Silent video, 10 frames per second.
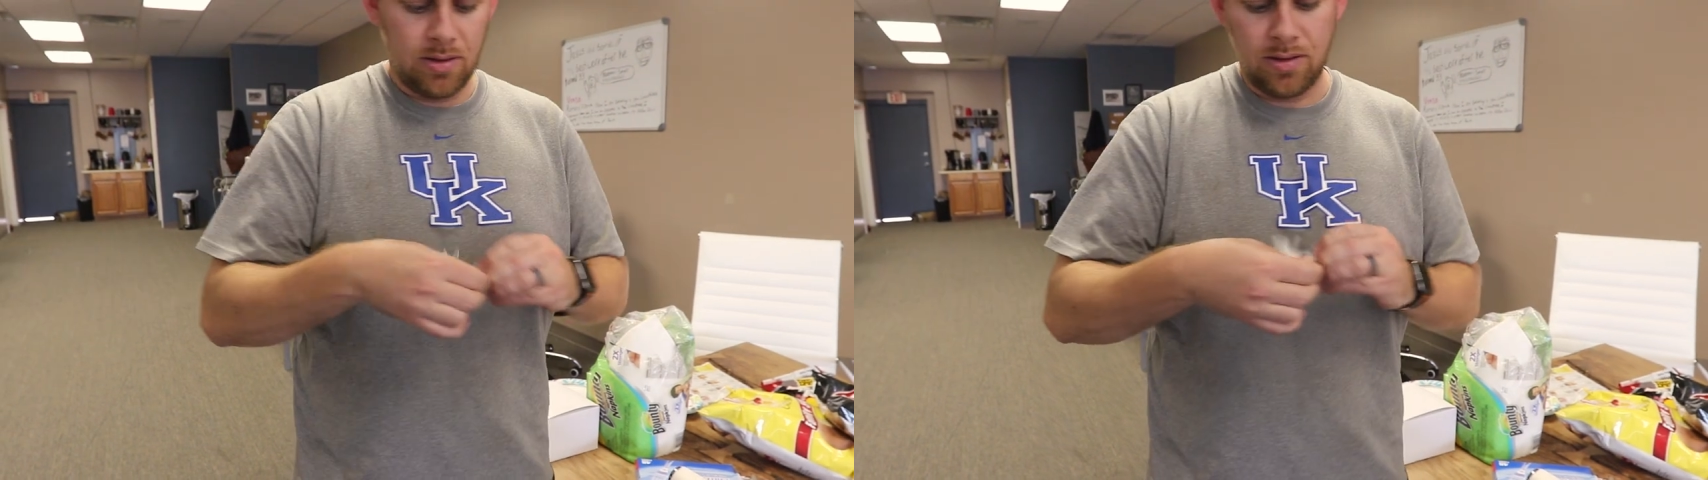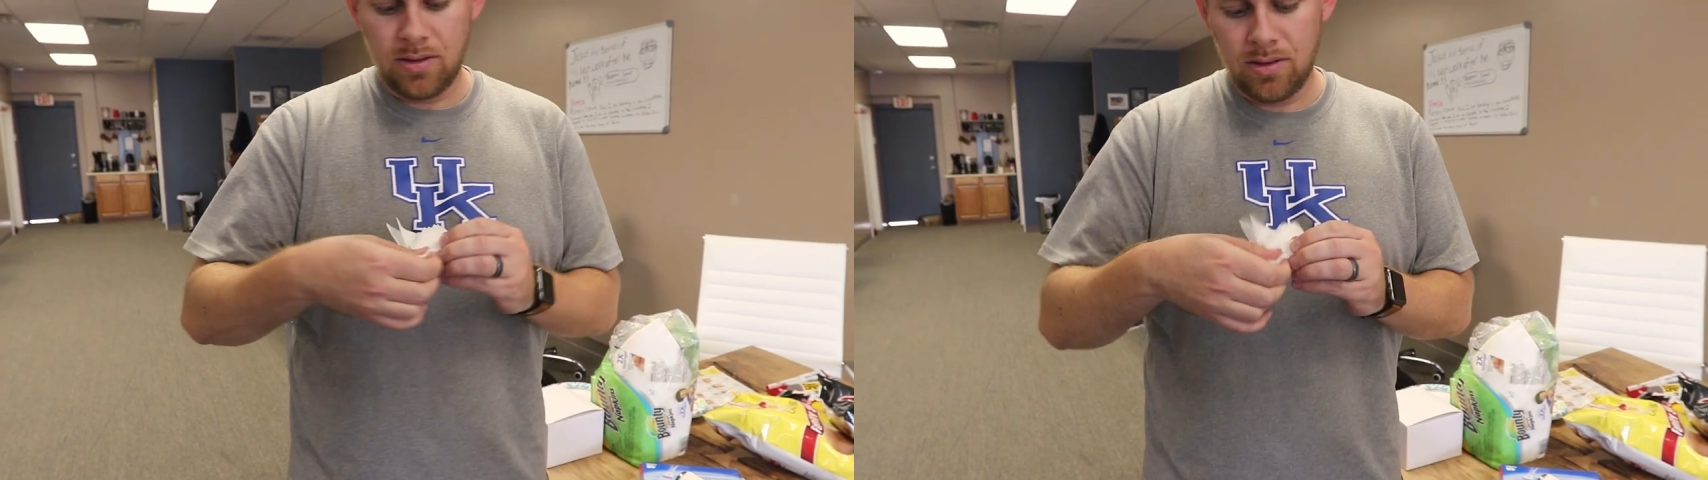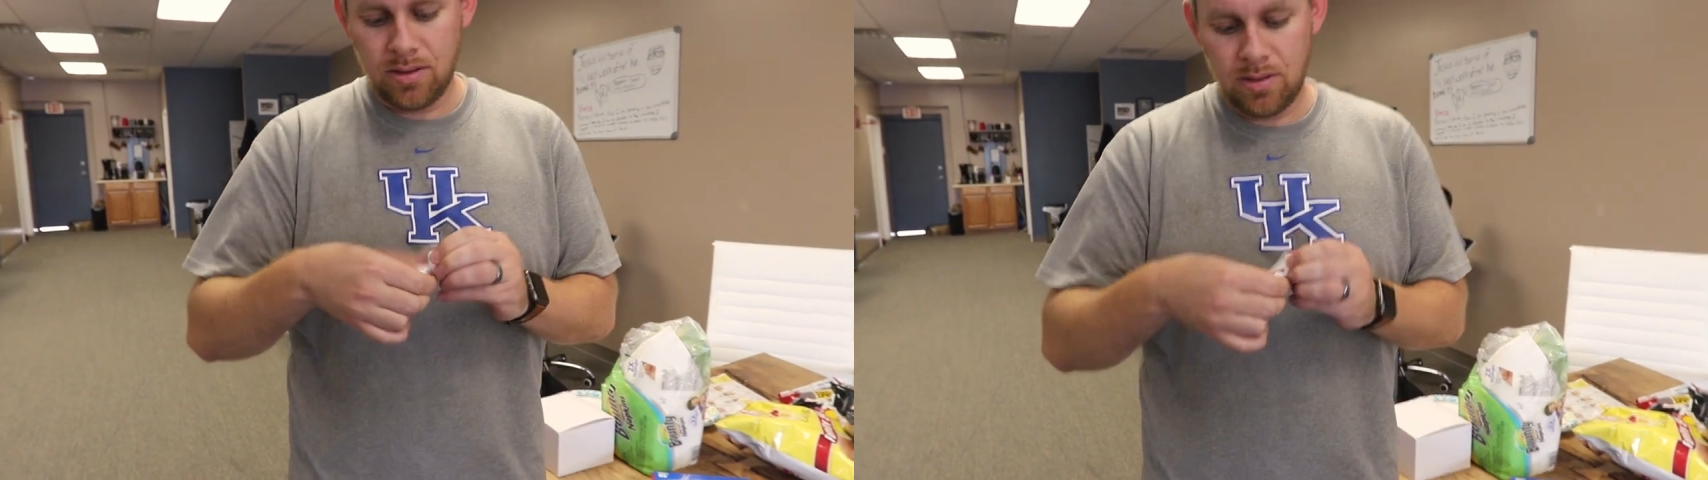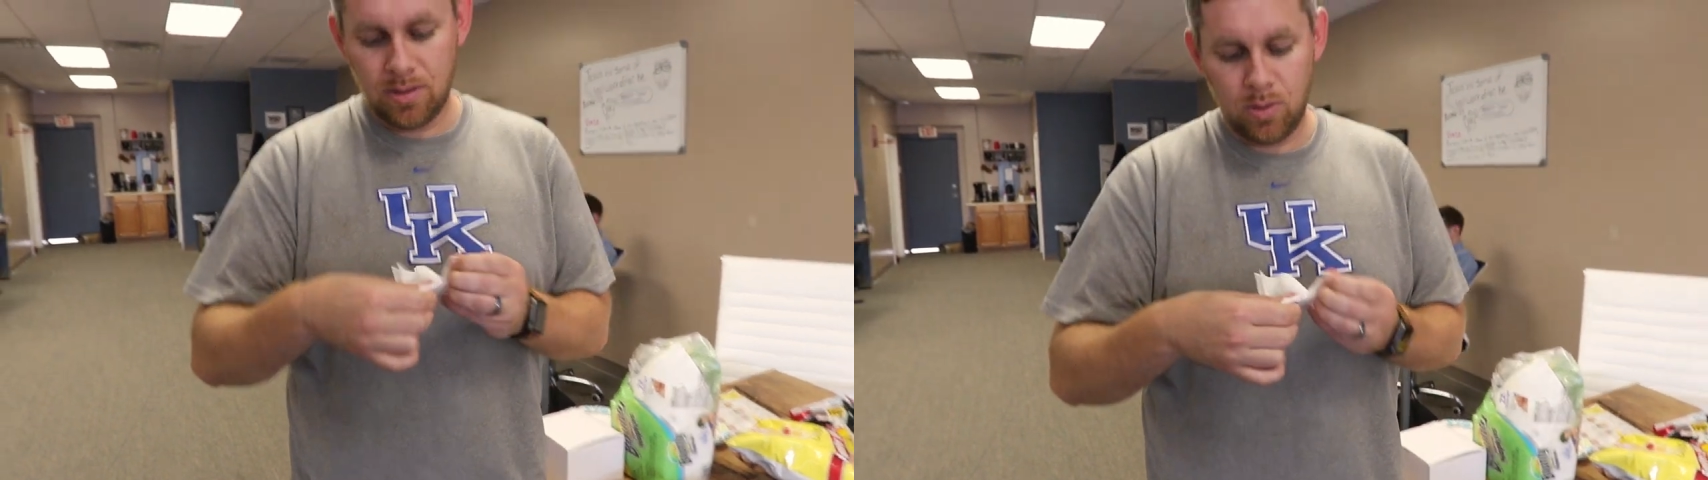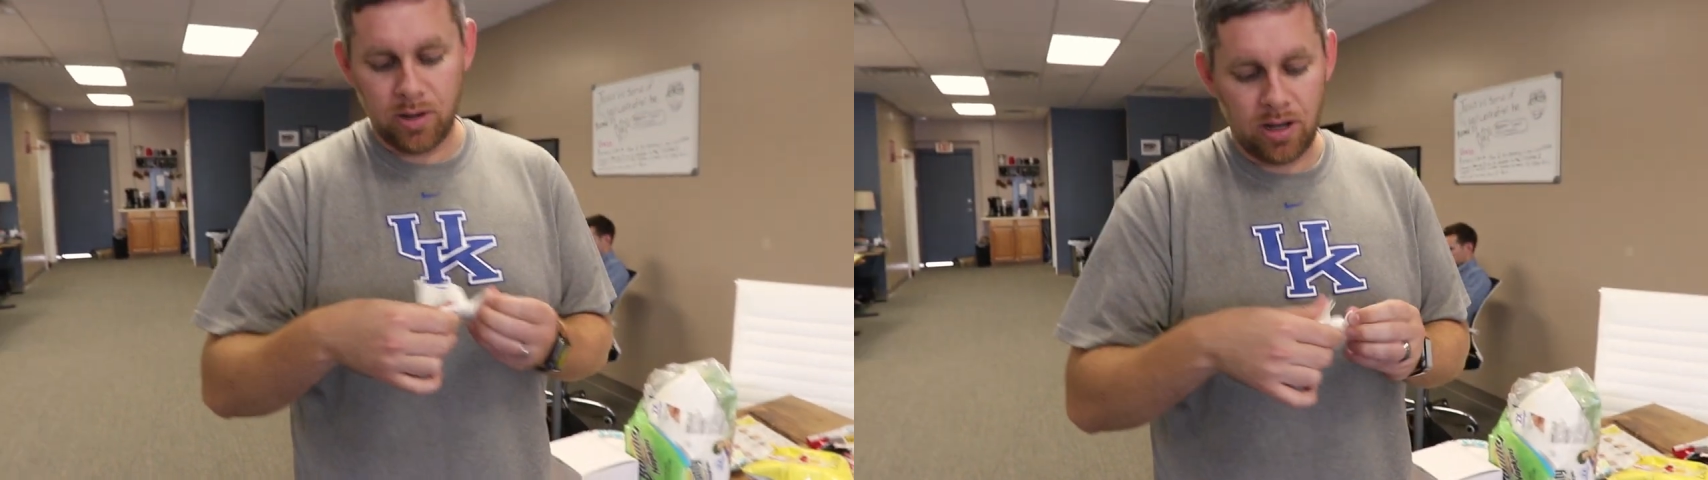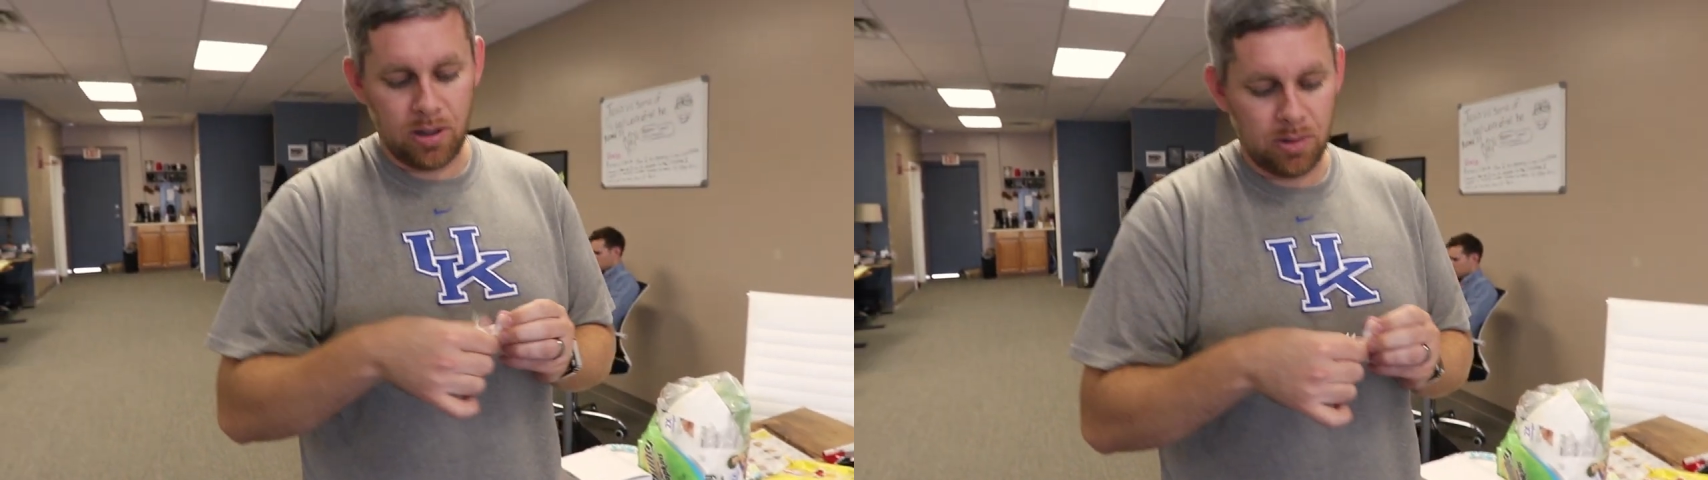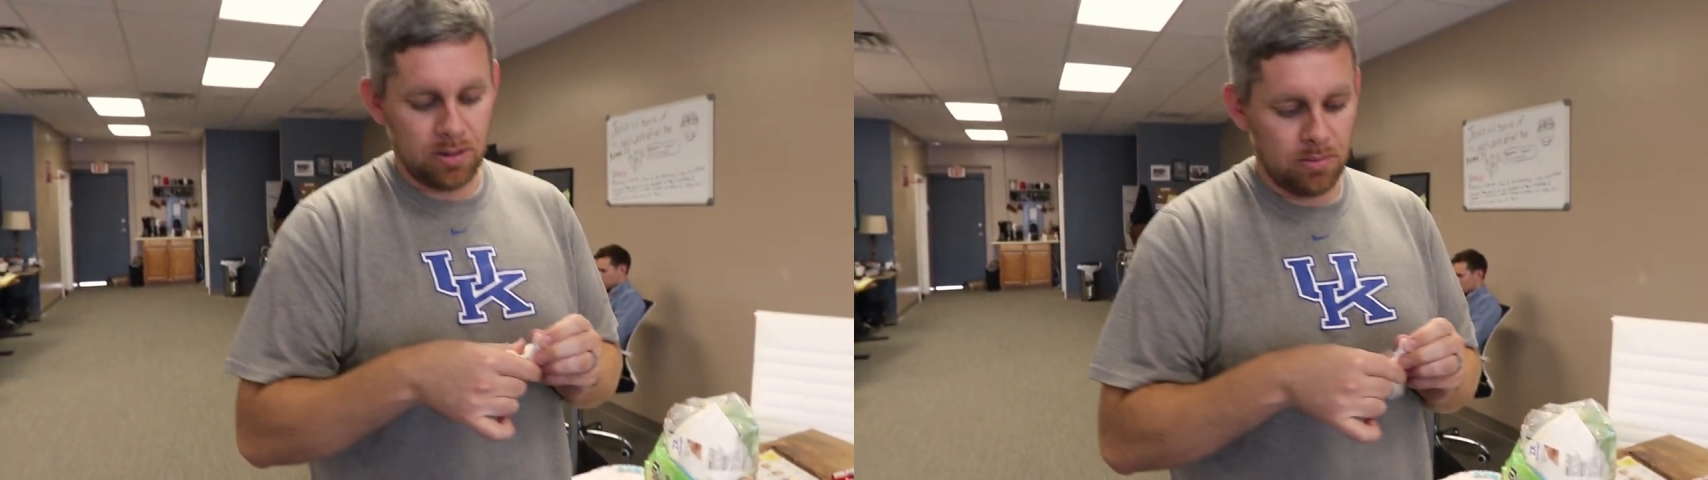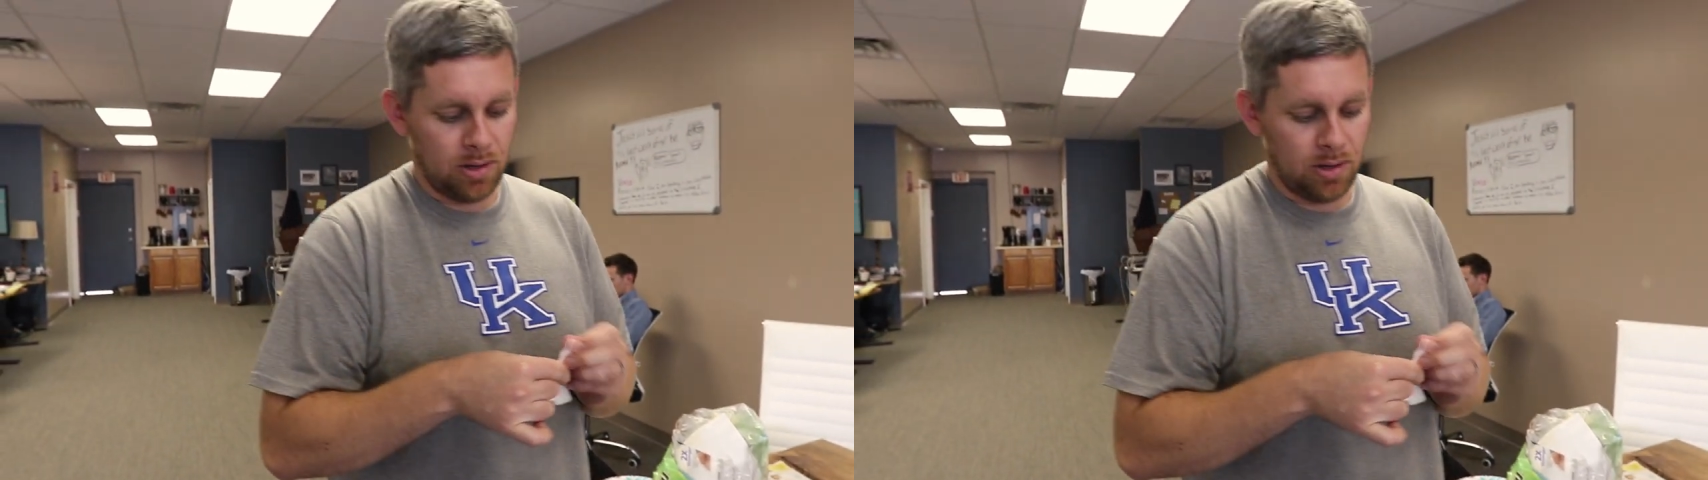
just origami,